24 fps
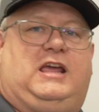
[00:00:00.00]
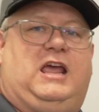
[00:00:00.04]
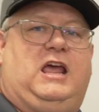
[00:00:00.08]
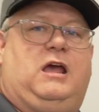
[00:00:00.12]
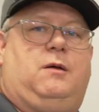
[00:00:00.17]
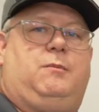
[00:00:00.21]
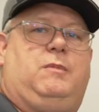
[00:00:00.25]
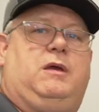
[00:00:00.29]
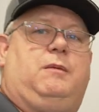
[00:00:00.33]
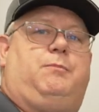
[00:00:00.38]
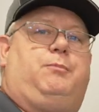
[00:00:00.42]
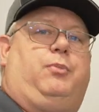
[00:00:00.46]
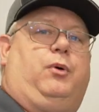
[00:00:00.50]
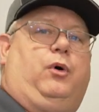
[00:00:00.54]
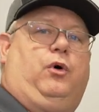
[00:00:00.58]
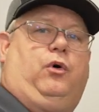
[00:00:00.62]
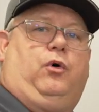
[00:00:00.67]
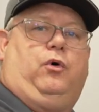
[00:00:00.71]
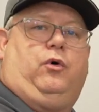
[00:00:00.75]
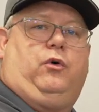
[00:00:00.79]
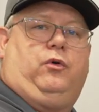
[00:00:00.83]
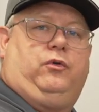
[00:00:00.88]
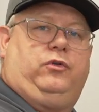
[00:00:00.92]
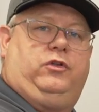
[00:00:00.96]
can't be
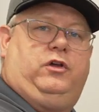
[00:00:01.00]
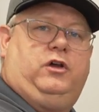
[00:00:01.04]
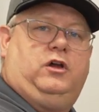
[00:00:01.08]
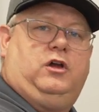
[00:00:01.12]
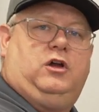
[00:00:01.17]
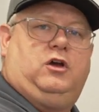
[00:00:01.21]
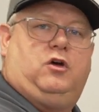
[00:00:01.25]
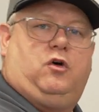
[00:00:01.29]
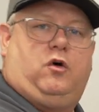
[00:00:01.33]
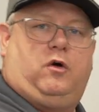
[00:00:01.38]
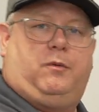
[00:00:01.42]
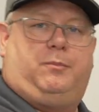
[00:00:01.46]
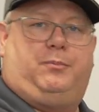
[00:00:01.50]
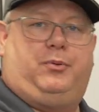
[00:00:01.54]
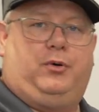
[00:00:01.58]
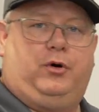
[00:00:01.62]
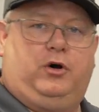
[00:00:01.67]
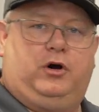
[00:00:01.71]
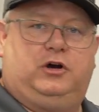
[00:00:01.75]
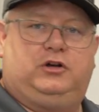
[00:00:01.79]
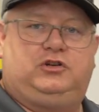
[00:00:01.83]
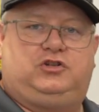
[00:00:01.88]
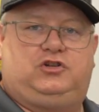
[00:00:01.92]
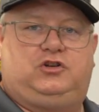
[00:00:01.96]
pulled or
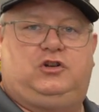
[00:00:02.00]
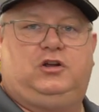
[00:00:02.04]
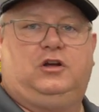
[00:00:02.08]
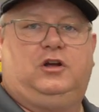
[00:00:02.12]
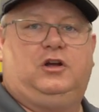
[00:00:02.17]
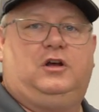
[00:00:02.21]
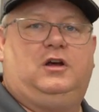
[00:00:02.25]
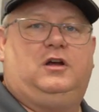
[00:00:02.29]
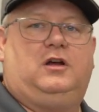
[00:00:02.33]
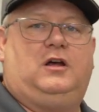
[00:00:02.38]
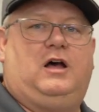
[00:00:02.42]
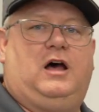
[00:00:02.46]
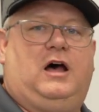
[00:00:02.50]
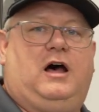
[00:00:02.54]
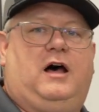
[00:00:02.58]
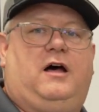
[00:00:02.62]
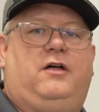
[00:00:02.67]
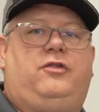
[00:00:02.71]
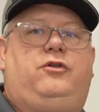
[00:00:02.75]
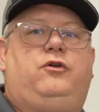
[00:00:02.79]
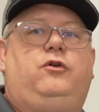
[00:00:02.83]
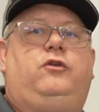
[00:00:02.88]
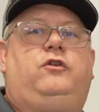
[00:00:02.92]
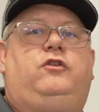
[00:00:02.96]
pushed
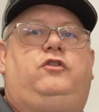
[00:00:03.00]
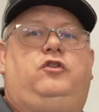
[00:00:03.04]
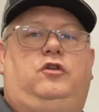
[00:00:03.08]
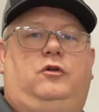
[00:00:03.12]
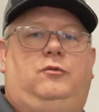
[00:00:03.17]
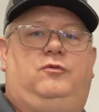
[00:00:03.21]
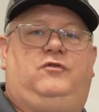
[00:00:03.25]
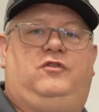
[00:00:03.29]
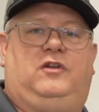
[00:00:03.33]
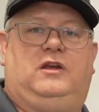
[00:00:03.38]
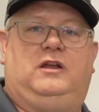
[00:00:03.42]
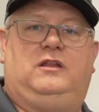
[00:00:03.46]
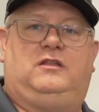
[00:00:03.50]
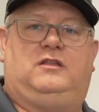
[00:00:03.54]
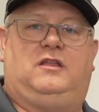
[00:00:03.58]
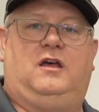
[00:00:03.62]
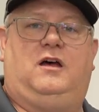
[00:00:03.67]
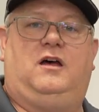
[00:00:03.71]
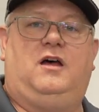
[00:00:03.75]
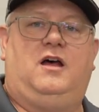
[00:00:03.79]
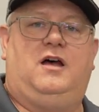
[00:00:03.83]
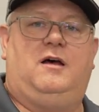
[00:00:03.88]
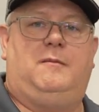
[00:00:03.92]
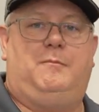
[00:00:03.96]
through the tube sheet.
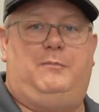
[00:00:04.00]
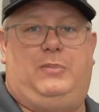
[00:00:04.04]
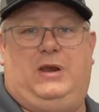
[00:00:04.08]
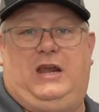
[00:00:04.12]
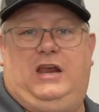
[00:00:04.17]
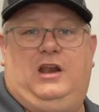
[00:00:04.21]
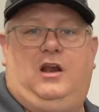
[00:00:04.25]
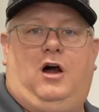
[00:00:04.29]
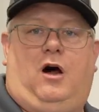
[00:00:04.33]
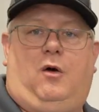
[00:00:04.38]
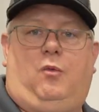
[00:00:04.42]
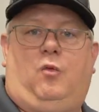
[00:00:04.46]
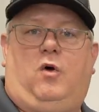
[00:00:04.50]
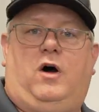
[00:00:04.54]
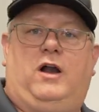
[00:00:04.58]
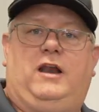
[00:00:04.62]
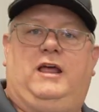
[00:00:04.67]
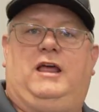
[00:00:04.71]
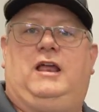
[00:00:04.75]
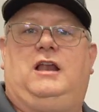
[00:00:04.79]
The bead on one